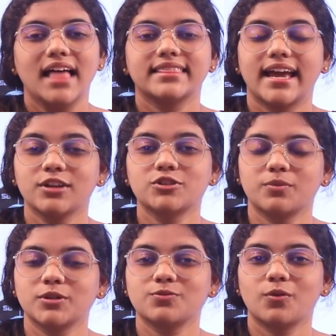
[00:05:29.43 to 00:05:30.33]
Thank you
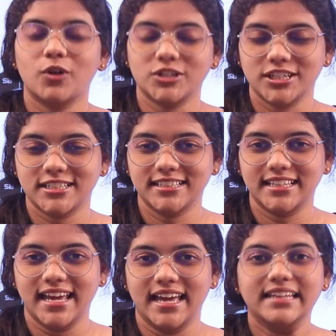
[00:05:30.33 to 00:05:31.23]
so much for watching till
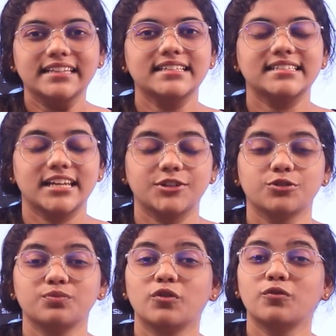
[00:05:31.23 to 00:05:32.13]
the end. Stay
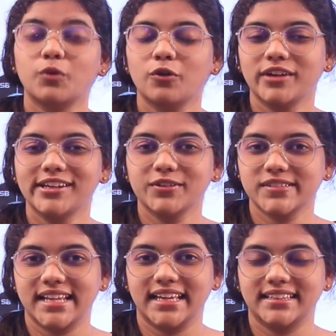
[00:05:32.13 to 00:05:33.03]
tuned for more
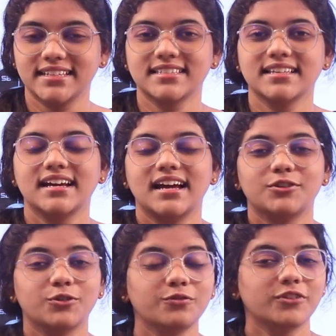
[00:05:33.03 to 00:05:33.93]
videos like this.
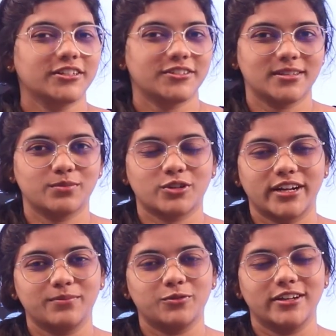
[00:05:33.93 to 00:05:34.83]
Don't forget to
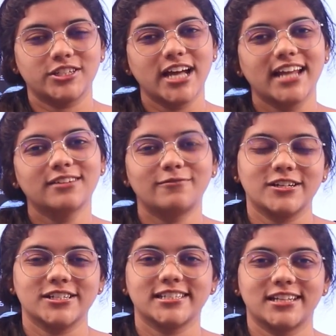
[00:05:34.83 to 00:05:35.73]
subscribe to our channel,
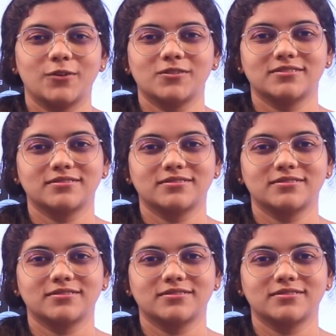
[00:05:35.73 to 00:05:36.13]
Freshers Now.